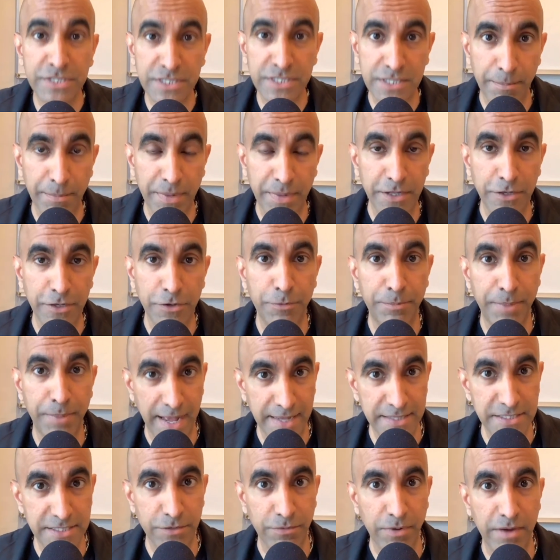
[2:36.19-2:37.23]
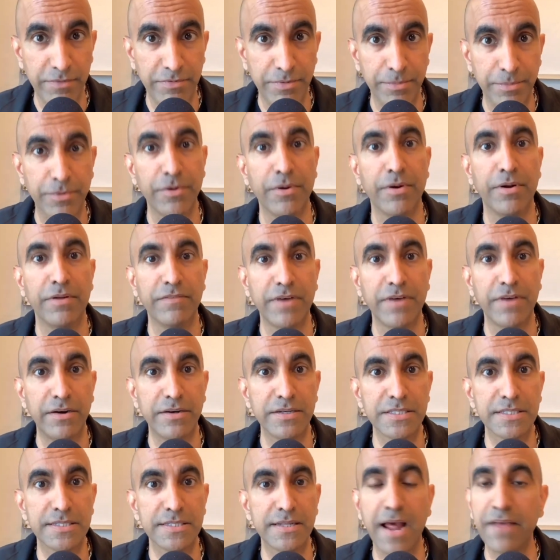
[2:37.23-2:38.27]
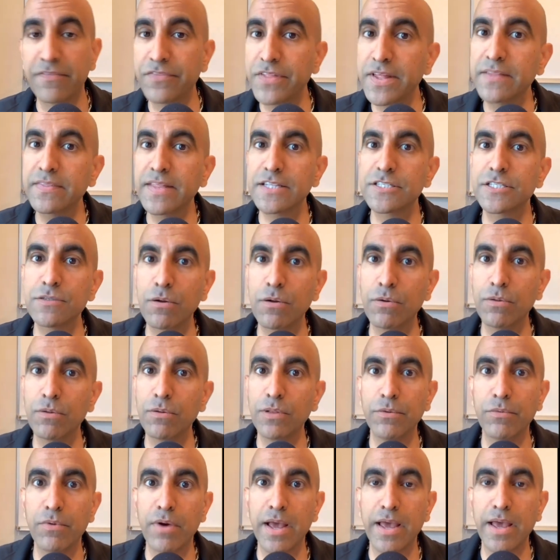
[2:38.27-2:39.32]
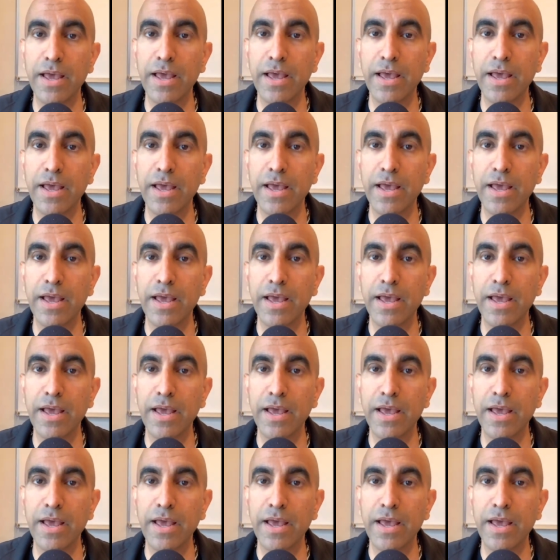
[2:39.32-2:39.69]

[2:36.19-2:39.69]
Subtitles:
somebody who passed away from coronavirus, I think that's the only way